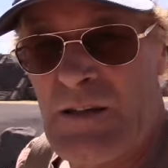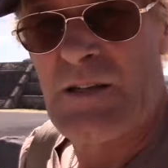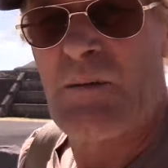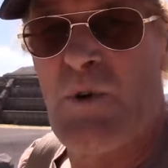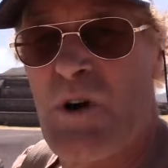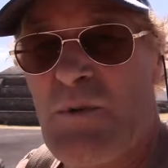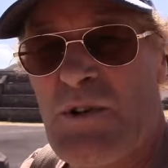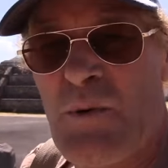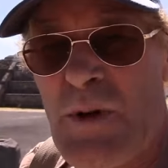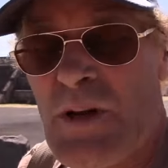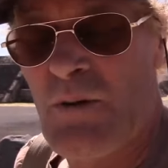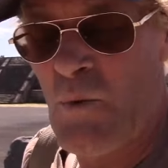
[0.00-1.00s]
somewhere
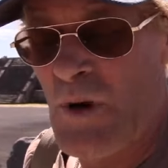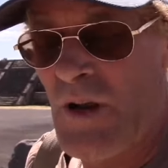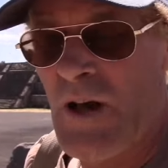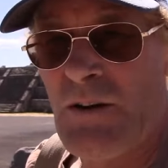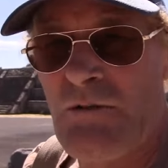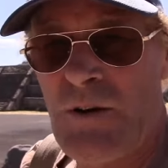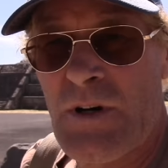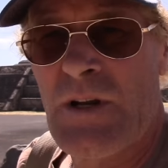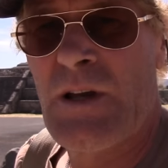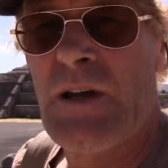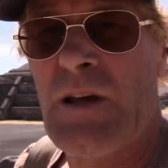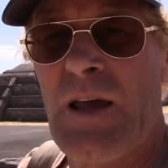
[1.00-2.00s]
between 100
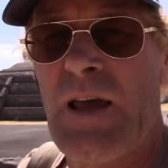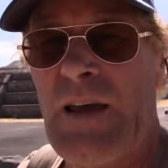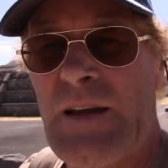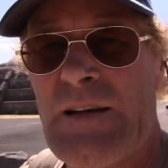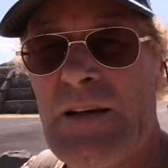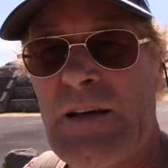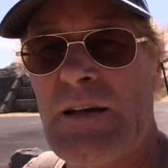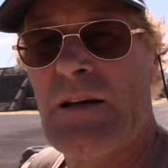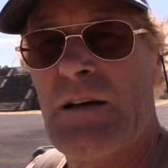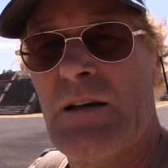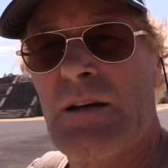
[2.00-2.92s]
AD